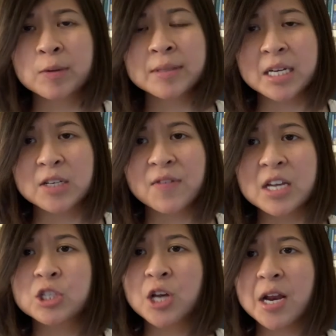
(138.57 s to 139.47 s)
perspective
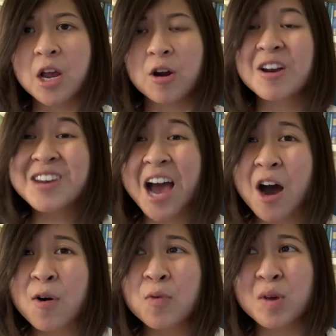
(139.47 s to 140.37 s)
in Jane Eyre, and
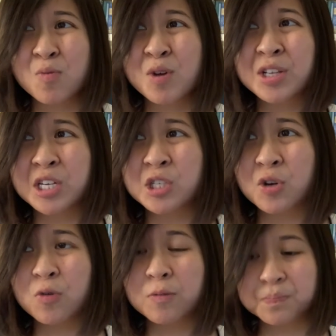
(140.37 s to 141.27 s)
now we really
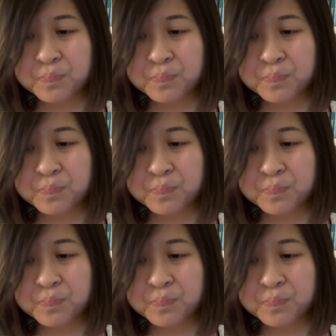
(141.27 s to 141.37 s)
do.